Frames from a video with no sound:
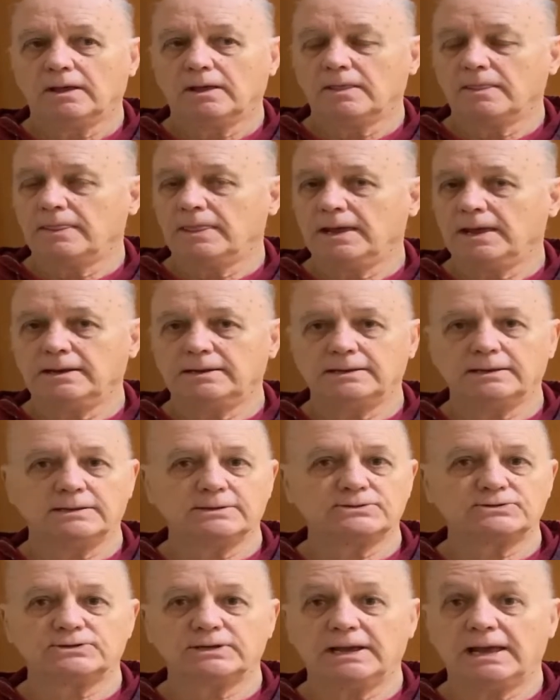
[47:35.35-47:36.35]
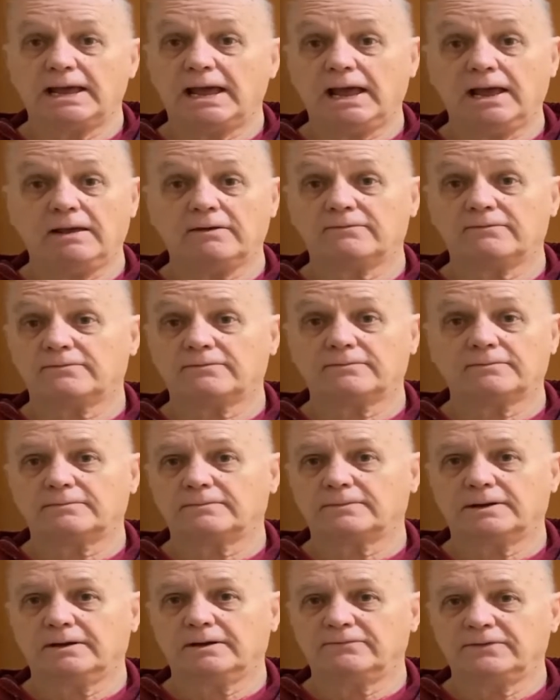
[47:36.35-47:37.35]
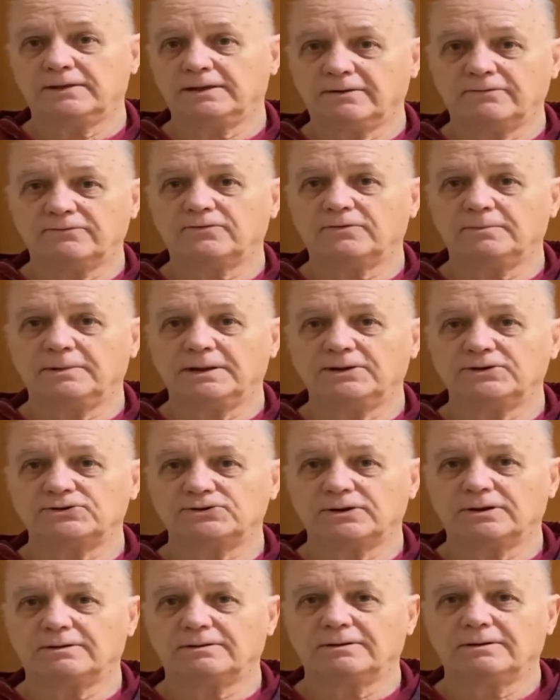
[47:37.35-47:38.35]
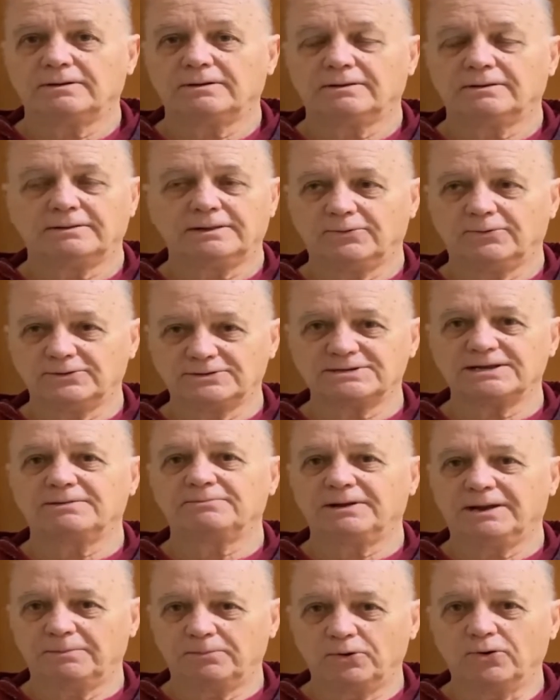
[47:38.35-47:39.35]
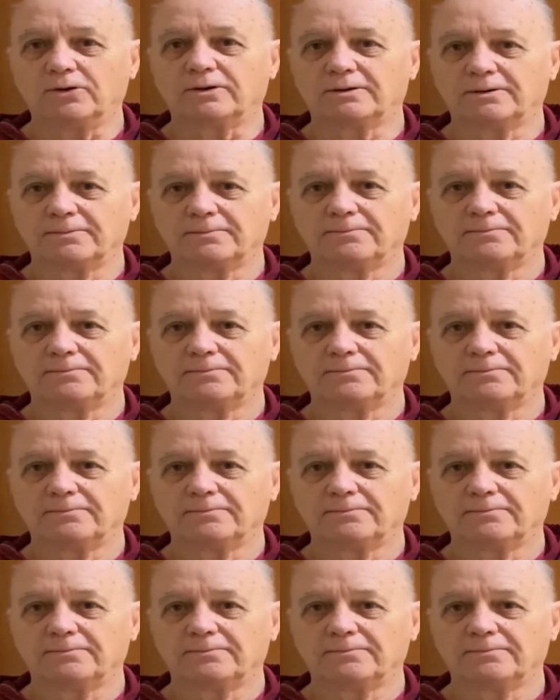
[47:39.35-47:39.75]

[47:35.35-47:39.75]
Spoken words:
they didn't say half of the information that was in my book.